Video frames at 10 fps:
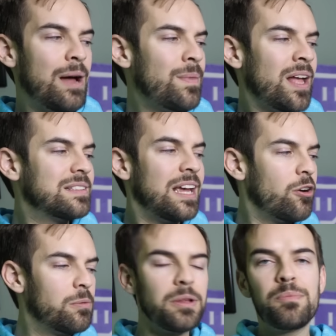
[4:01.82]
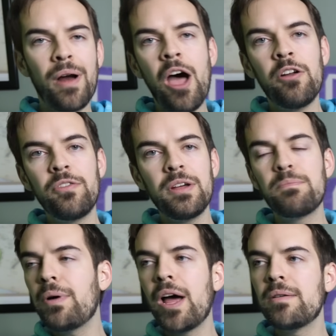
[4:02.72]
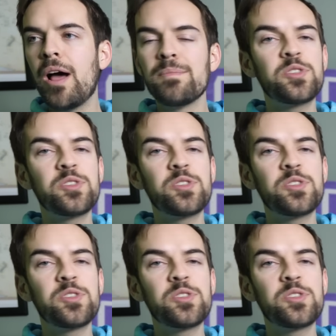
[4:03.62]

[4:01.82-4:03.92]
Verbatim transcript: I'm not terribly proud of it, but I'm